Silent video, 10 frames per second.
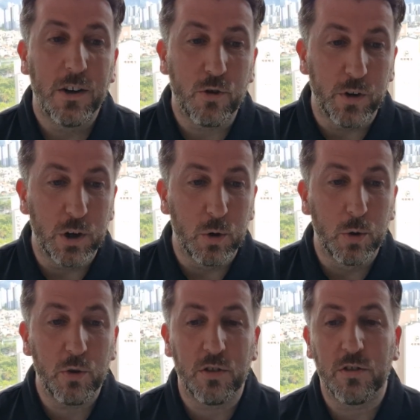
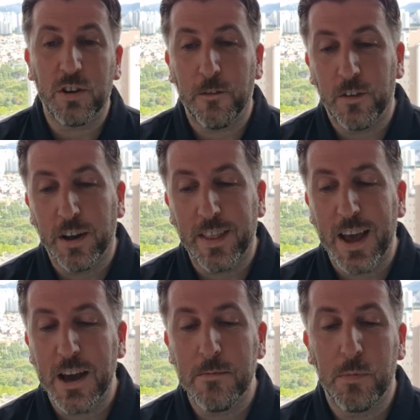drills and stuff like
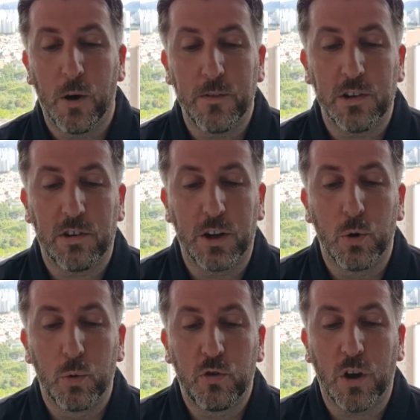that but obviously
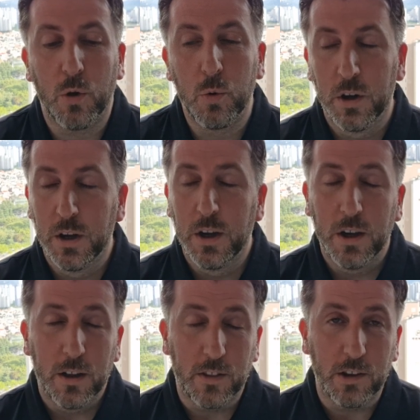also
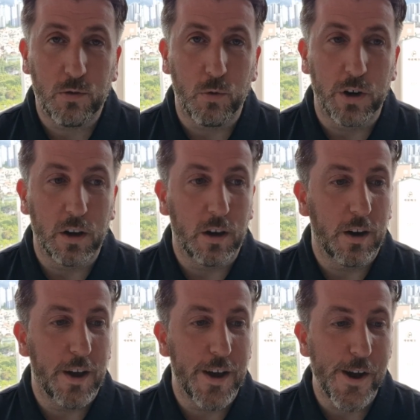this real
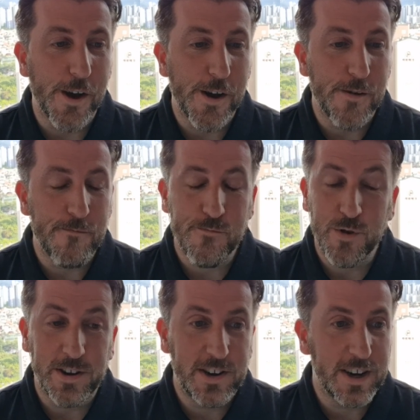um,
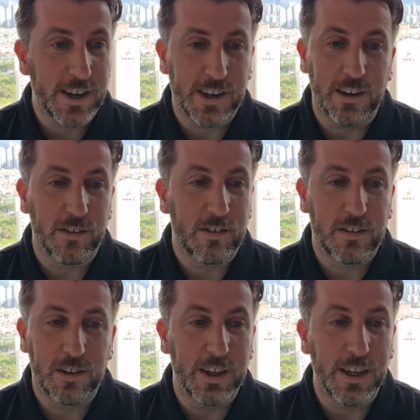
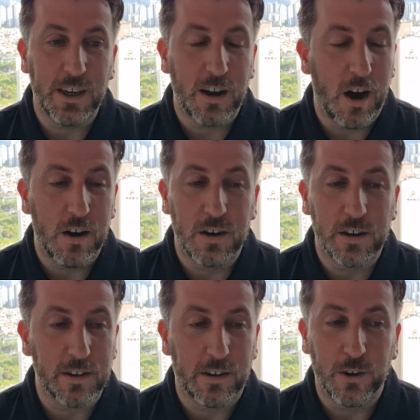ridiculously
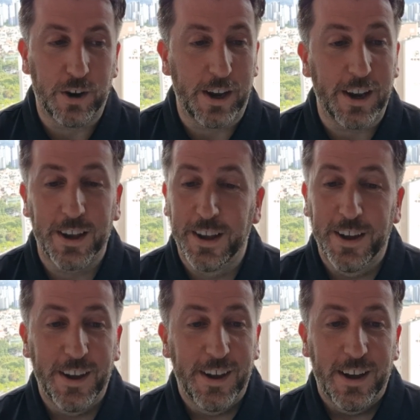hard looking
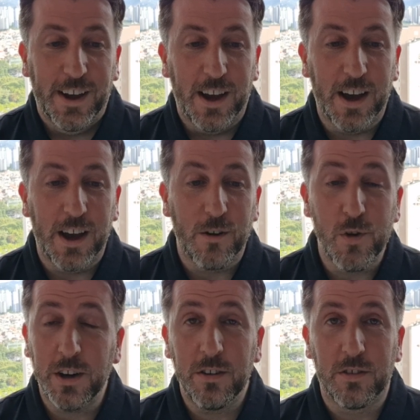uh,
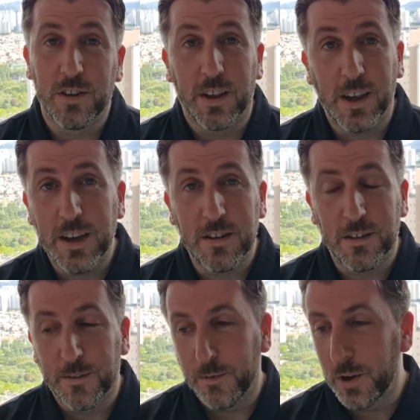runs at the
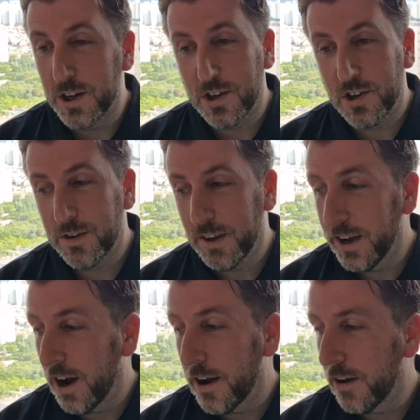end, which,
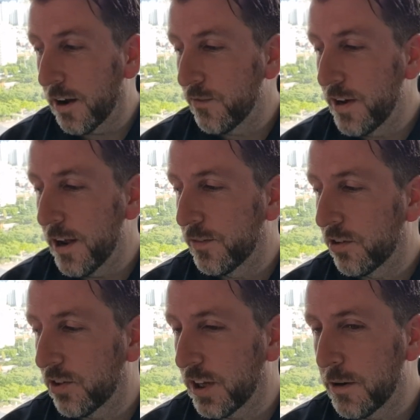yeah, I, have never
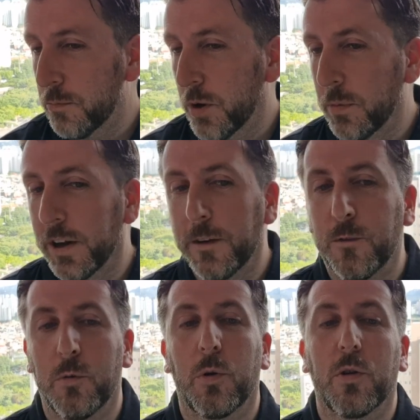seen Premier League
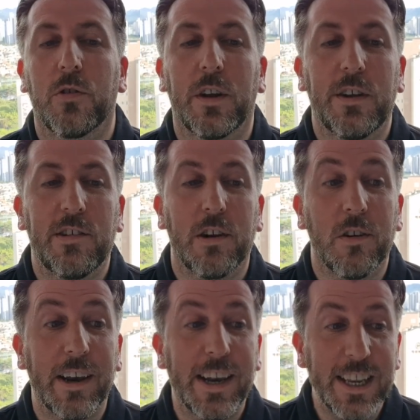footballers and these are
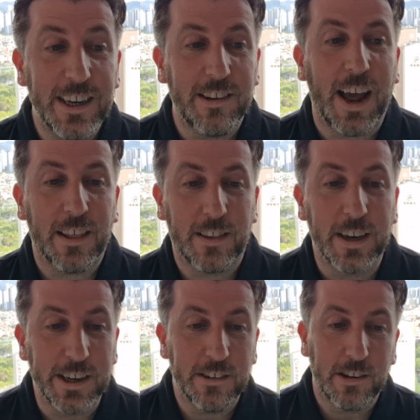elite
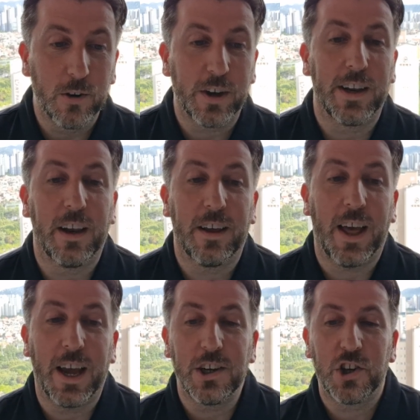athletes looking like
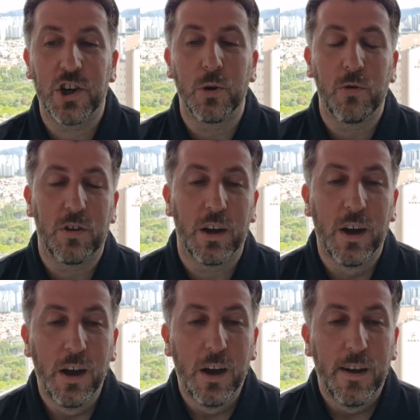that. It shows that
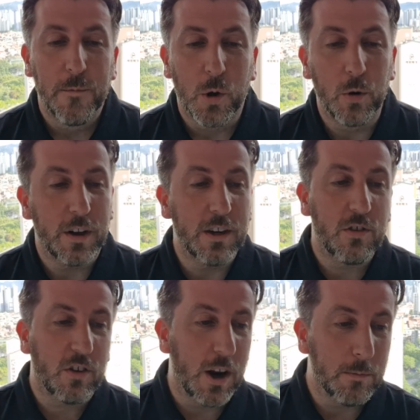all of the
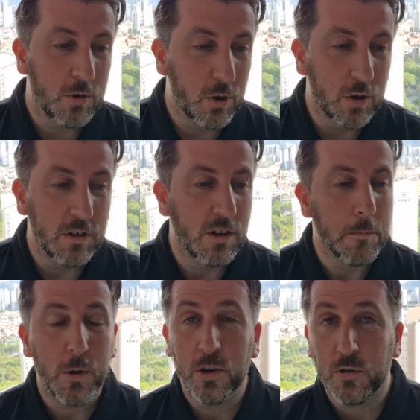Instagram stories and the
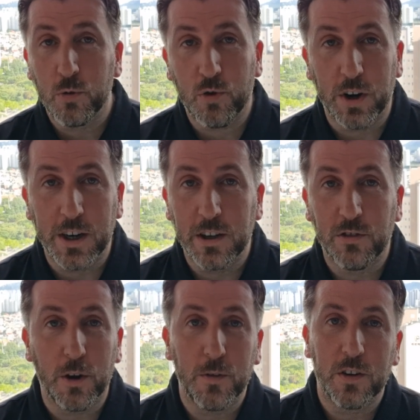personal
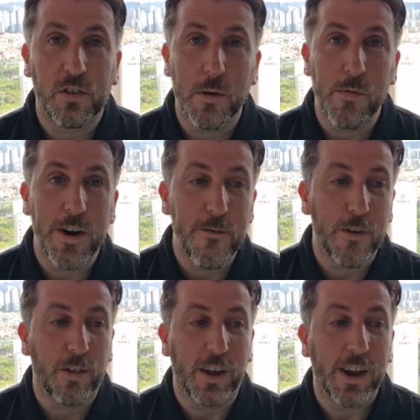trainers over the summer and
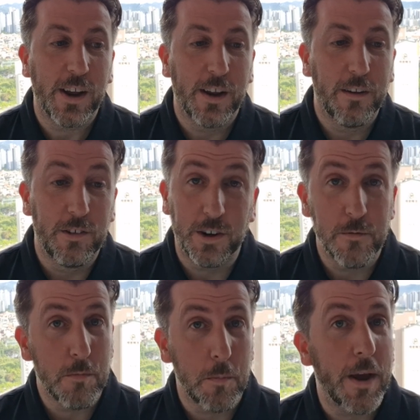everything
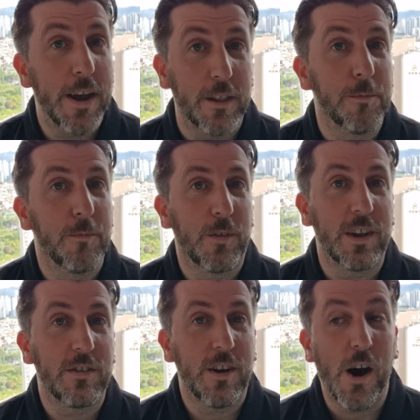didn't prepare them for
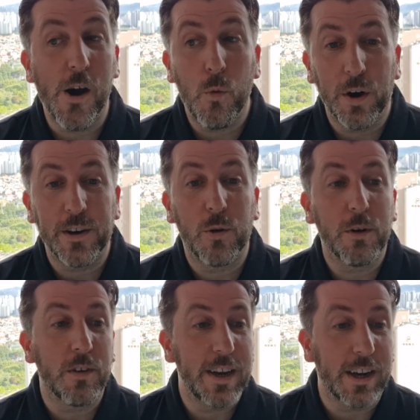this. I wonder
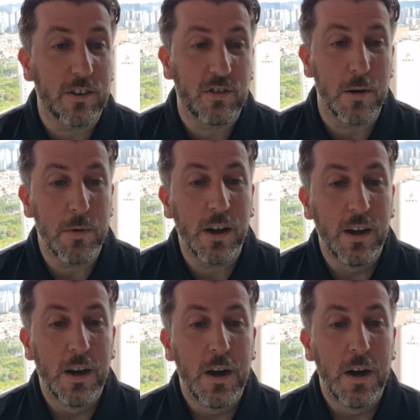whether next summer